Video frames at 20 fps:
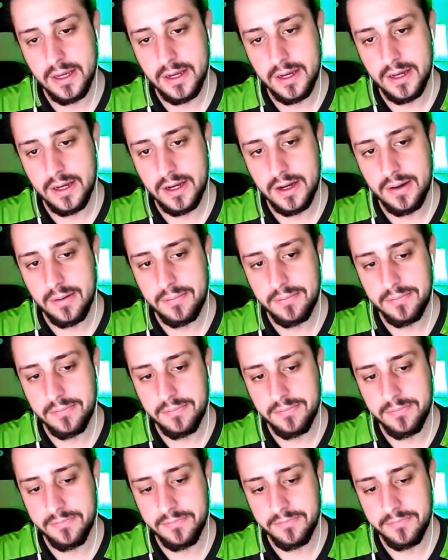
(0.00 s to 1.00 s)
And
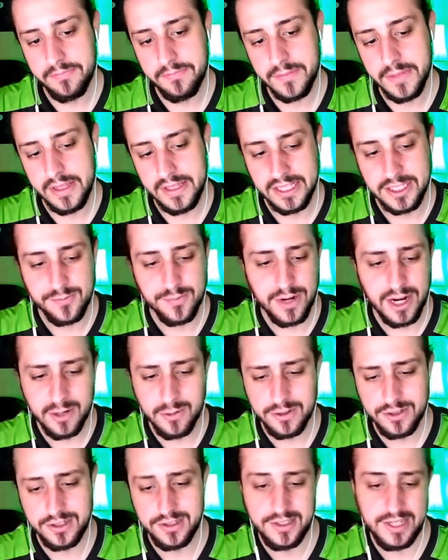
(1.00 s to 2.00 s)
that's probably
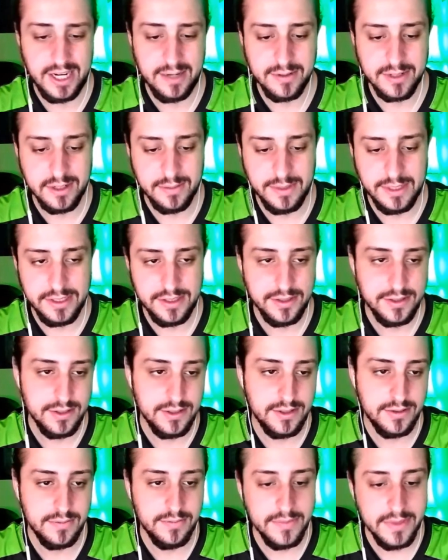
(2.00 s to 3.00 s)
what Shazam's going to be
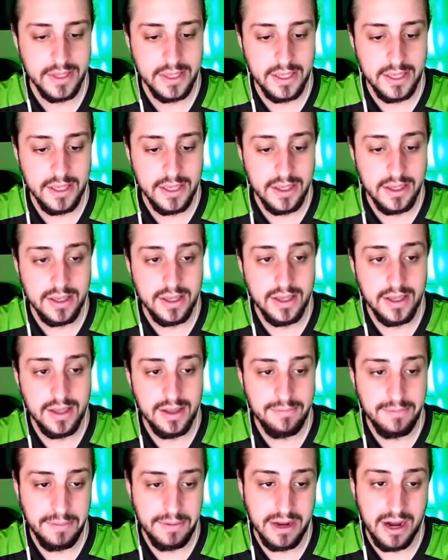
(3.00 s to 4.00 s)
too.
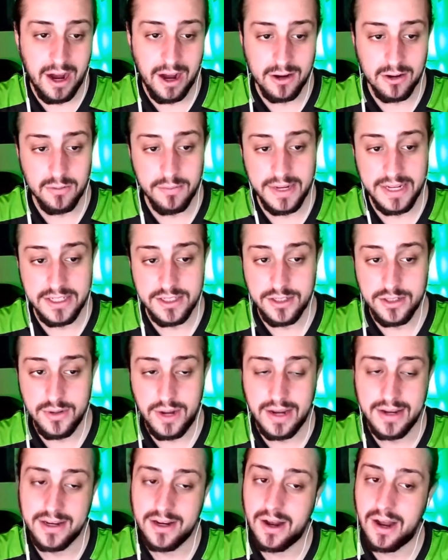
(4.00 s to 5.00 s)
And maybe Aquaman 2.
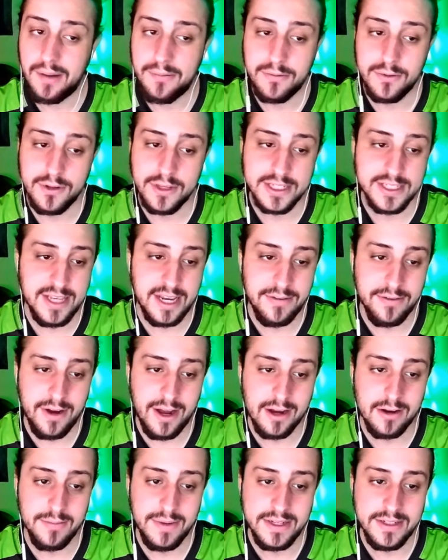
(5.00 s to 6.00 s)
I'm really excited for
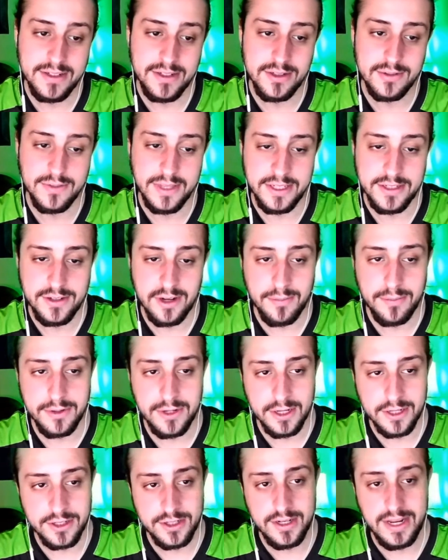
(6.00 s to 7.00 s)
Aquaman 2. They start
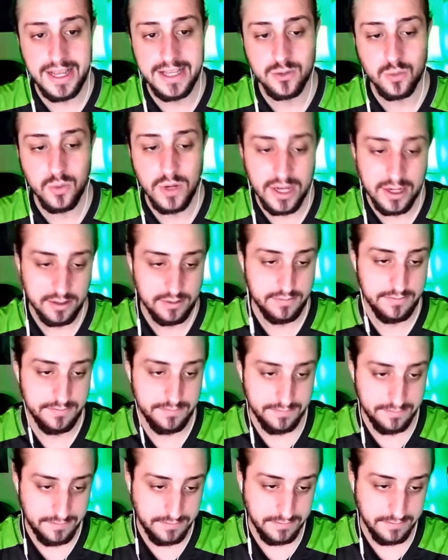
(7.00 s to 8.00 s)
production as well.
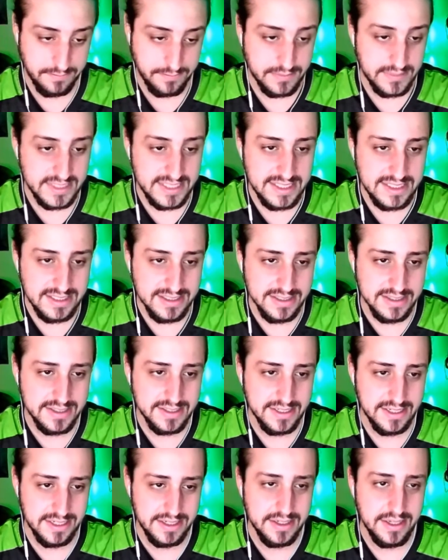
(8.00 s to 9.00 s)
Let's
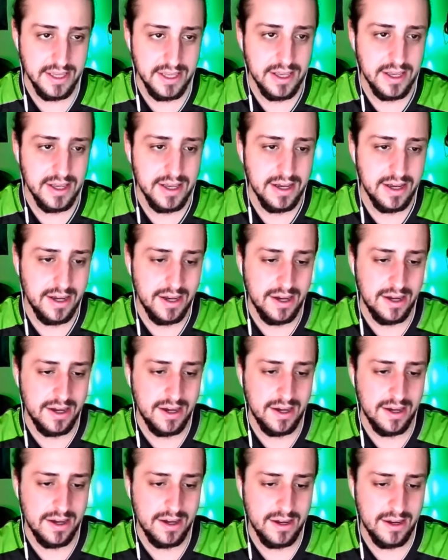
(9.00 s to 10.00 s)
see.
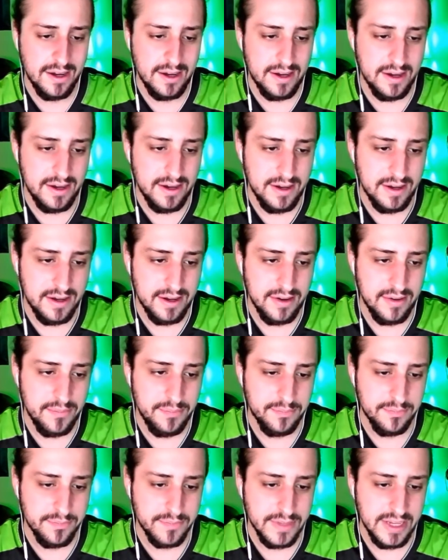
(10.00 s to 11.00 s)

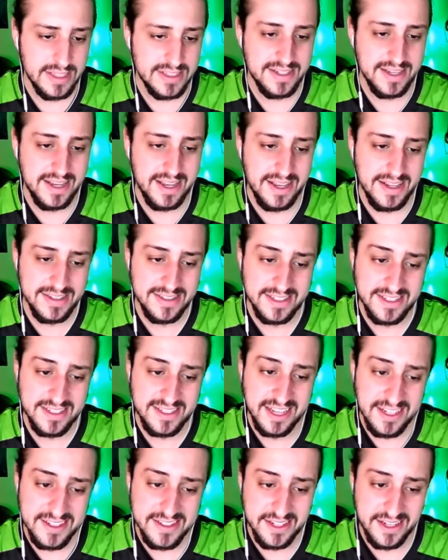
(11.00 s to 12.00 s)
It's as a
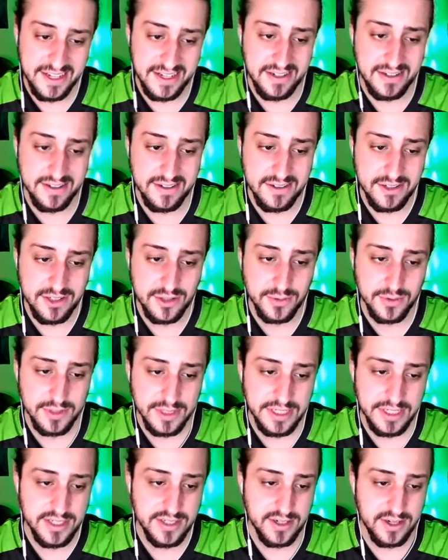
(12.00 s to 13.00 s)
set date to
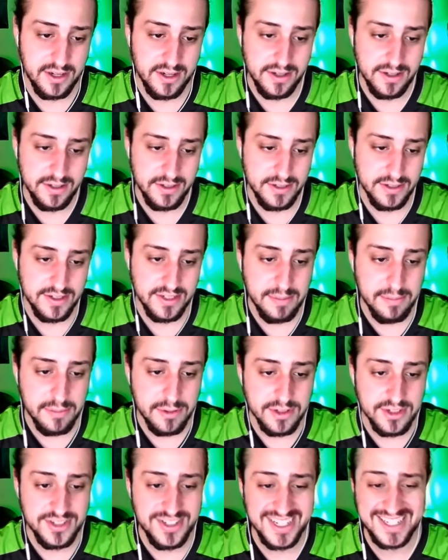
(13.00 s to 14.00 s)
release on
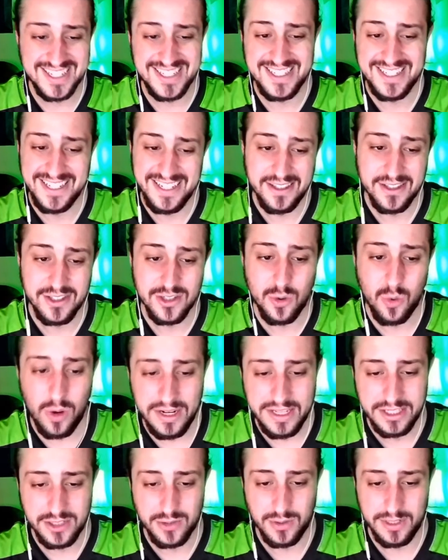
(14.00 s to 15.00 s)
December 16th,
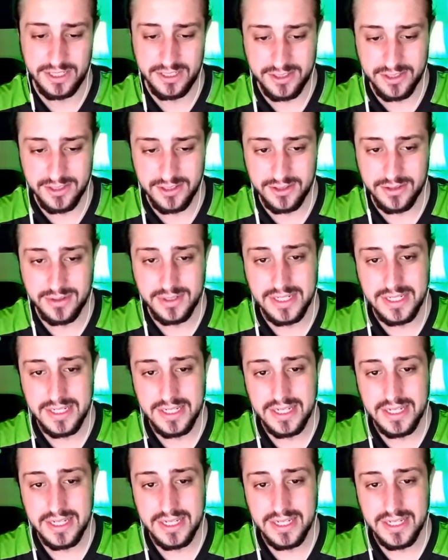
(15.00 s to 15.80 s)
2022.